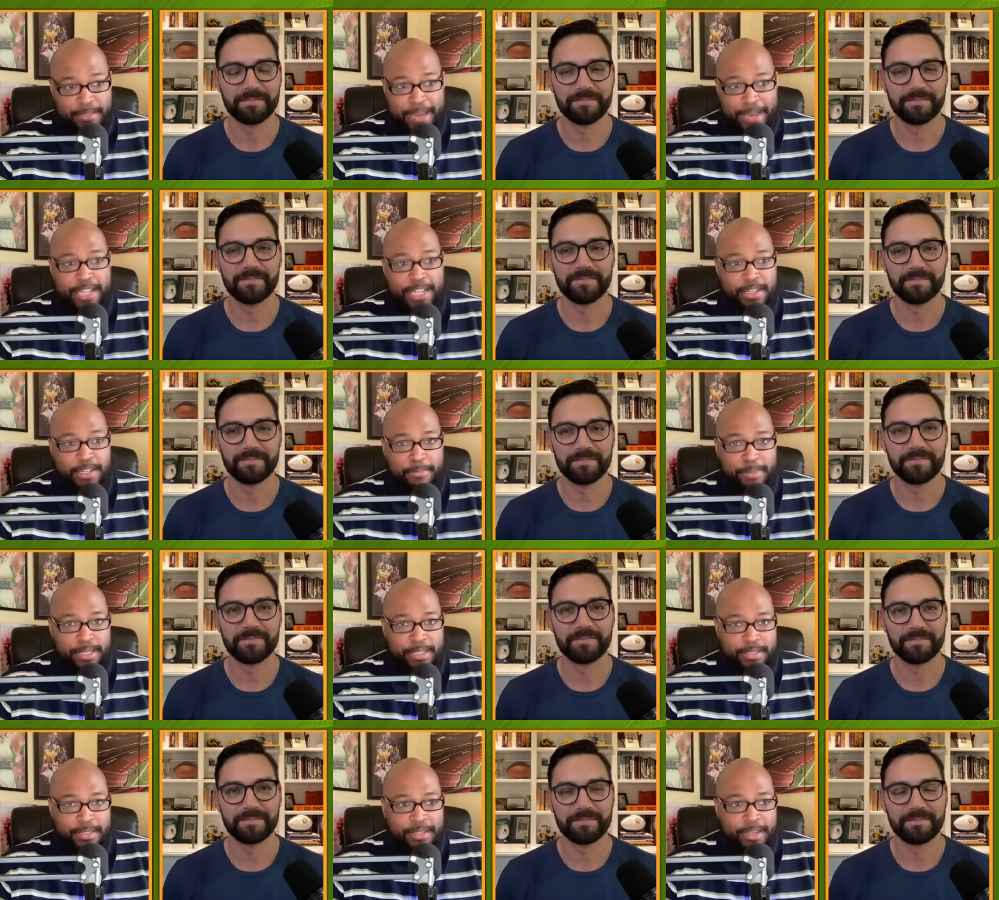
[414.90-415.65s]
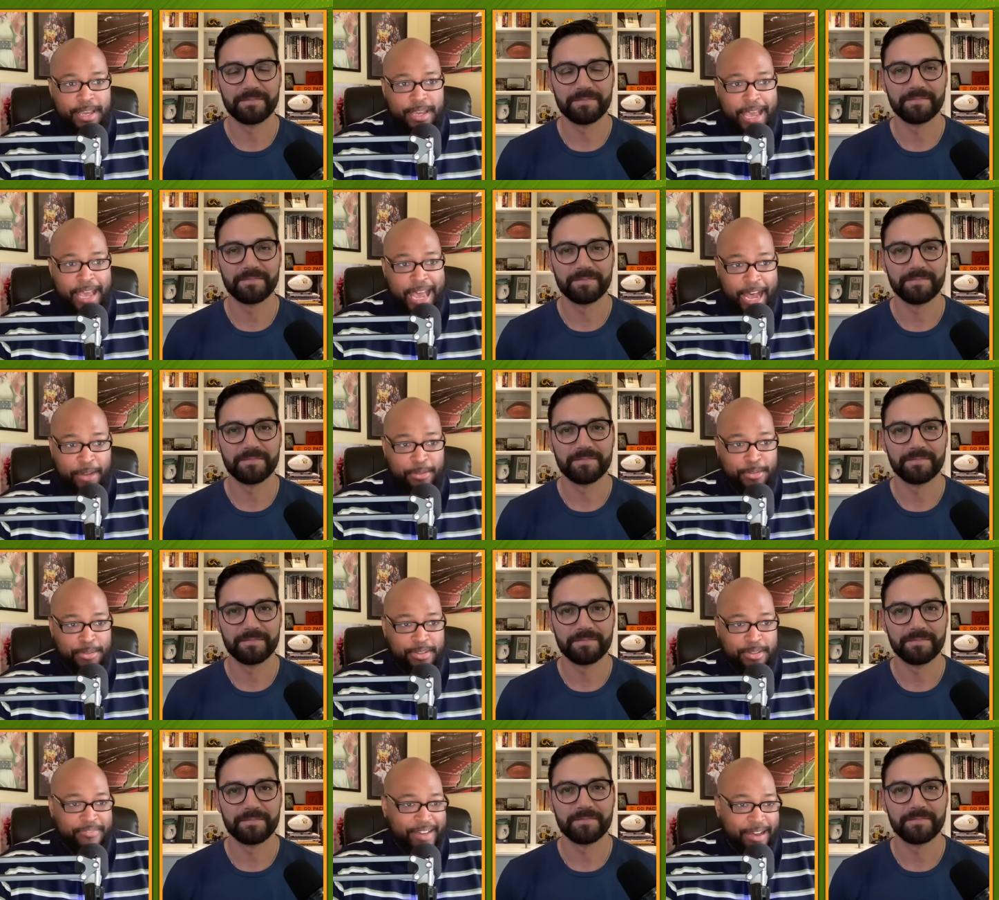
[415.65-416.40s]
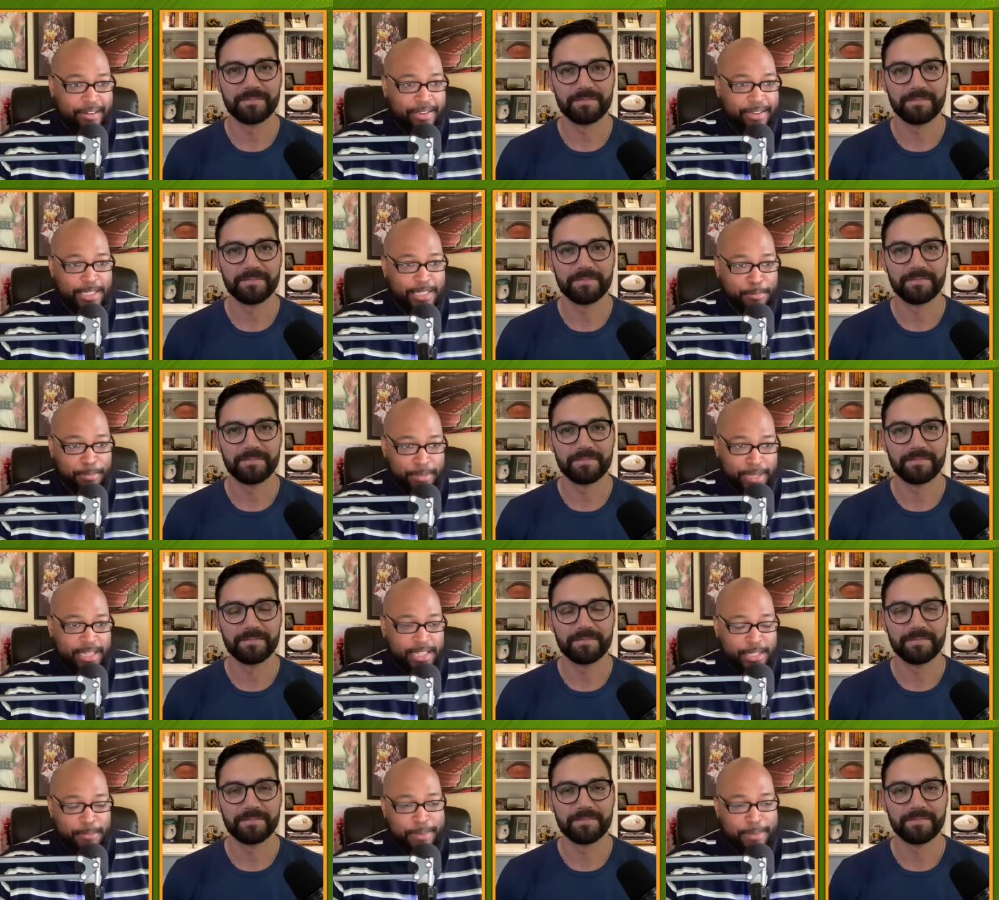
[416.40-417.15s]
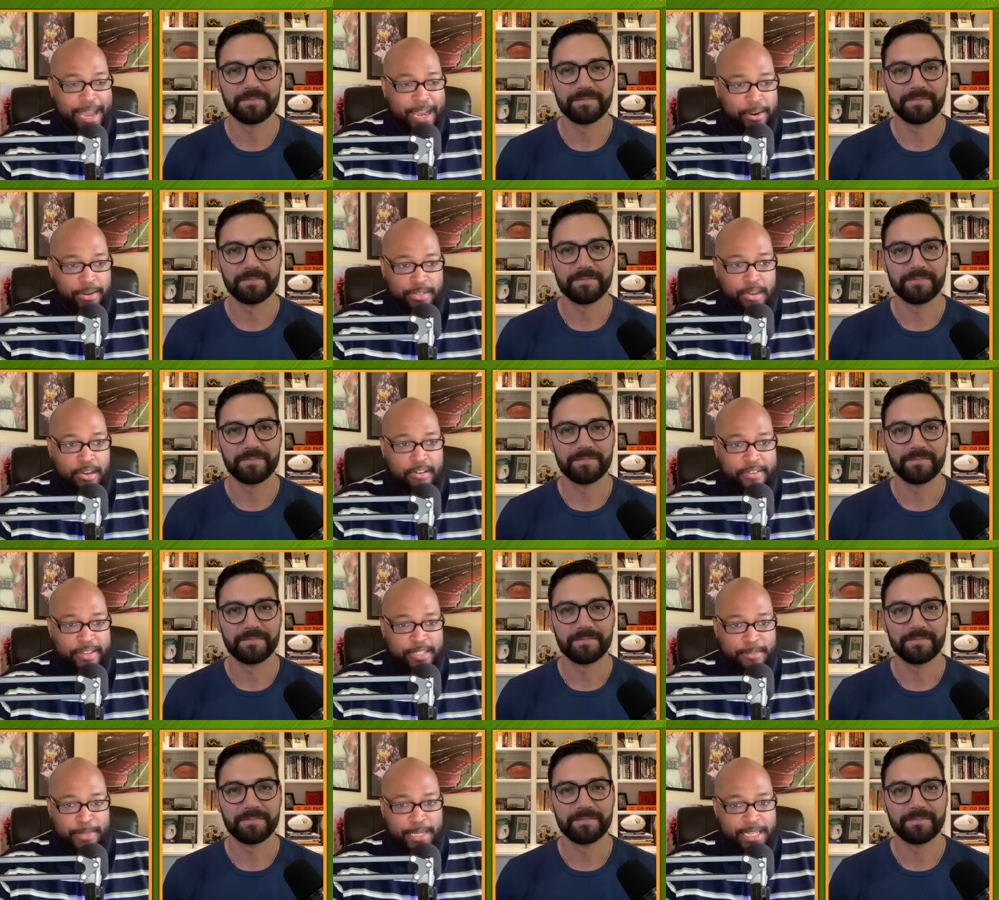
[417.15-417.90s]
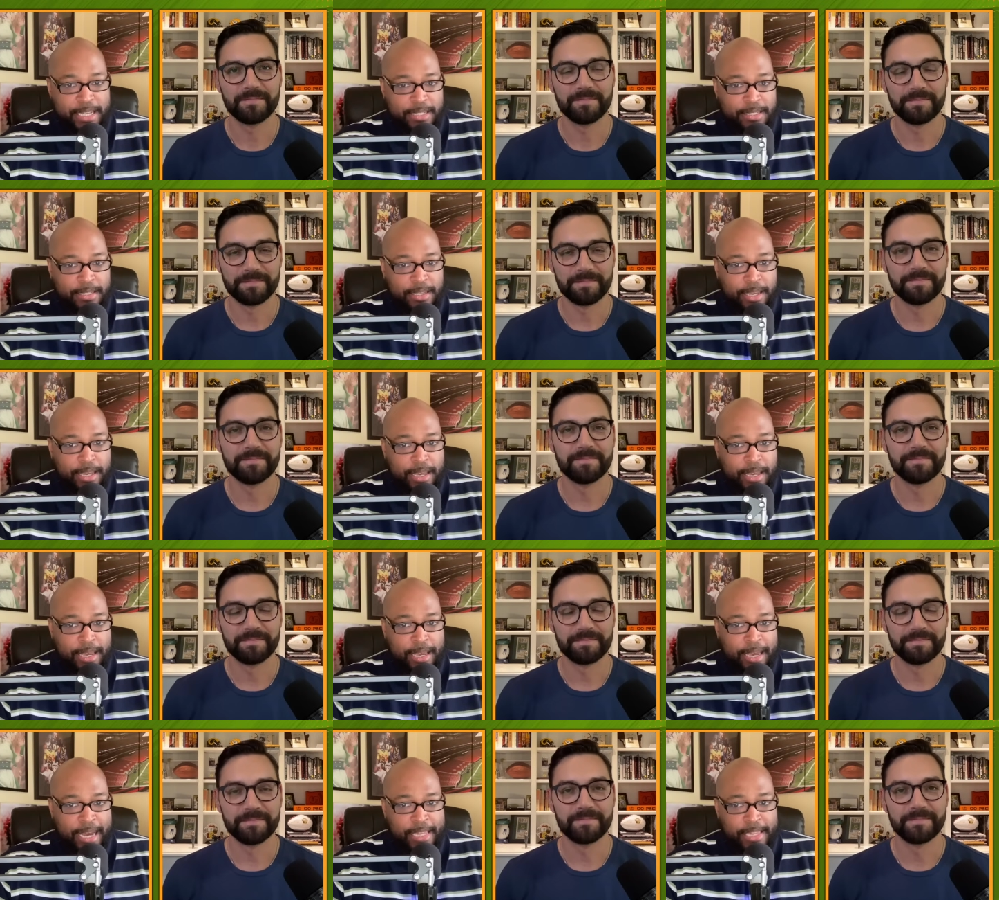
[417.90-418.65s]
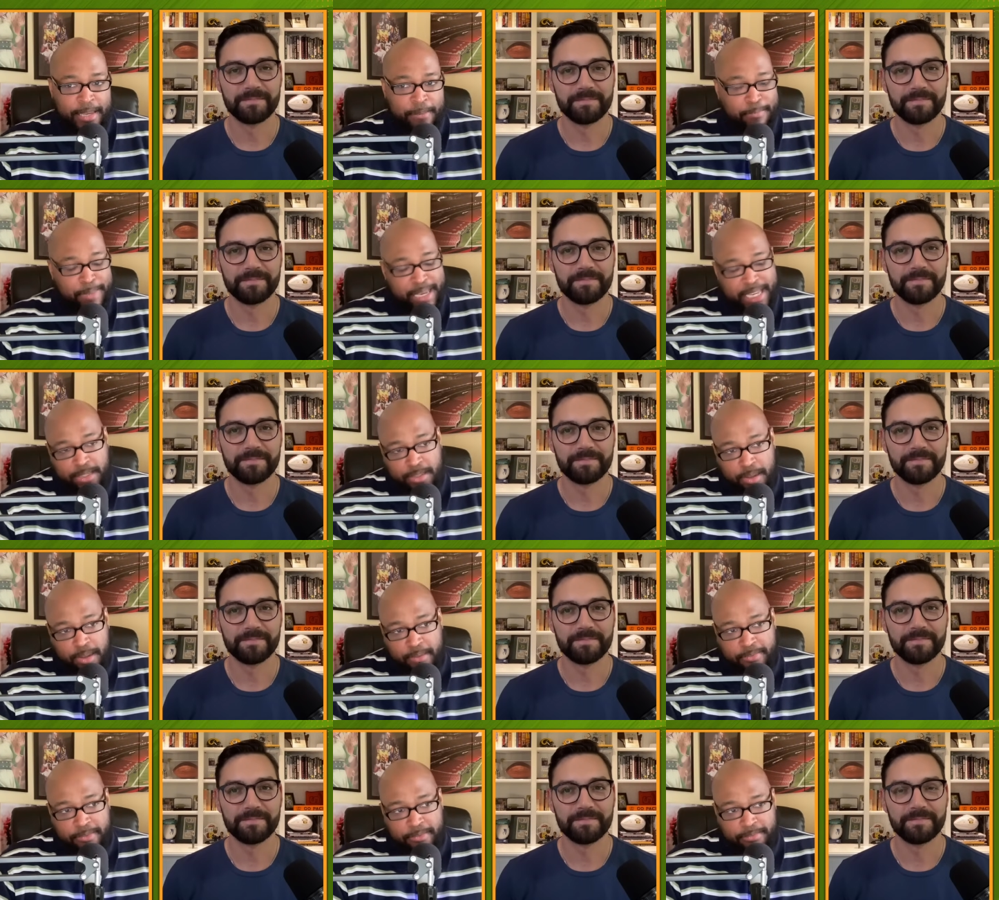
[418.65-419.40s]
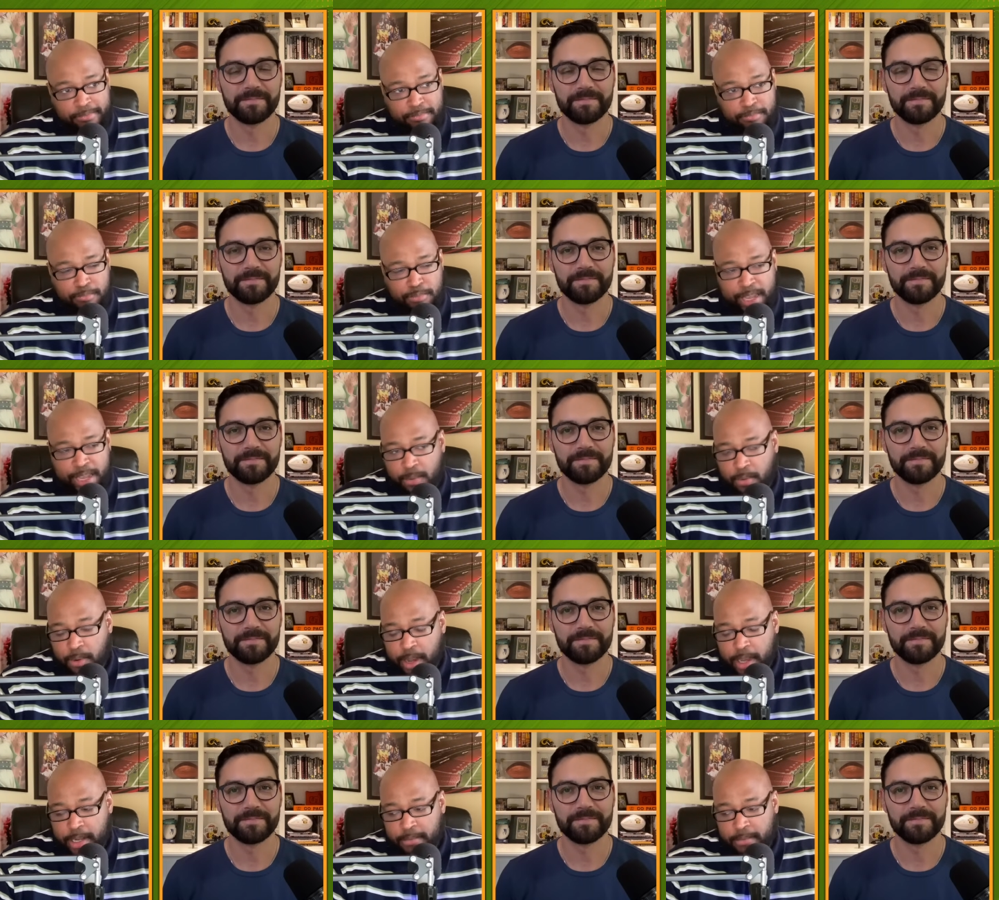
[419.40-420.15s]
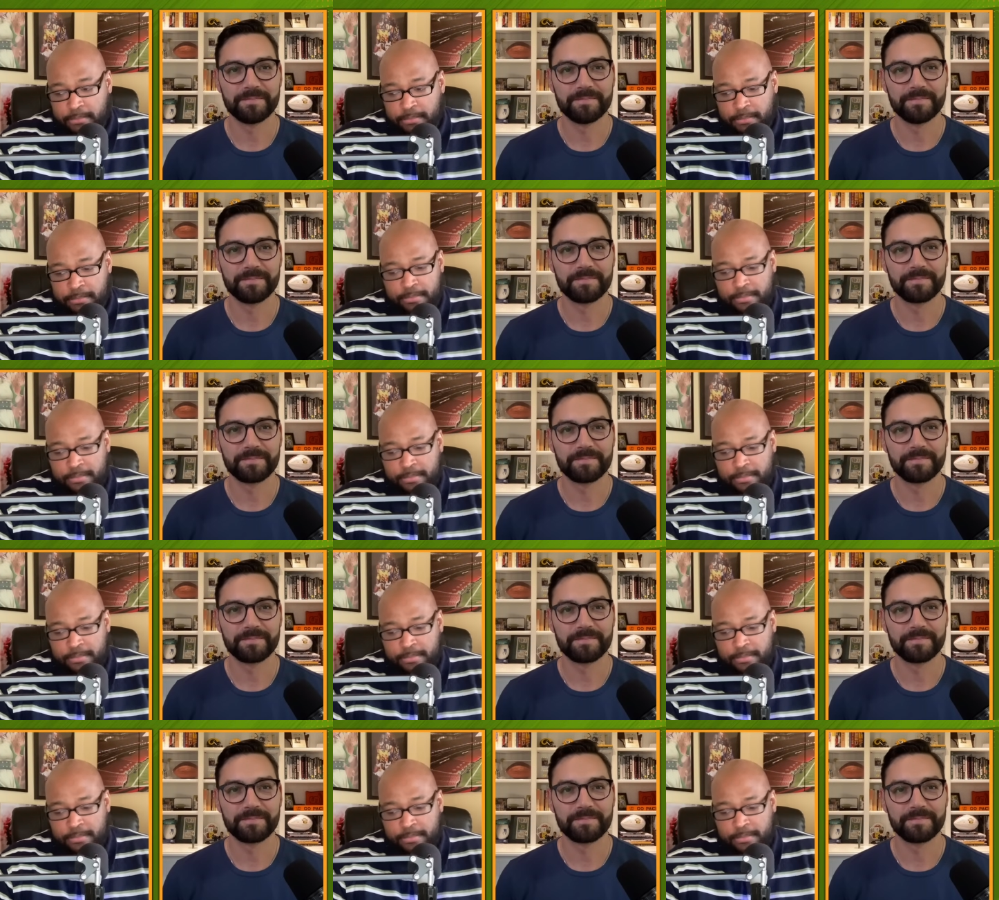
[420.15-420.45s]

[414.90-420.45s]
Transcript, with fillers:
Speaker 1: matchup is how do the falcons play this packers offense because mm. i think based off of week one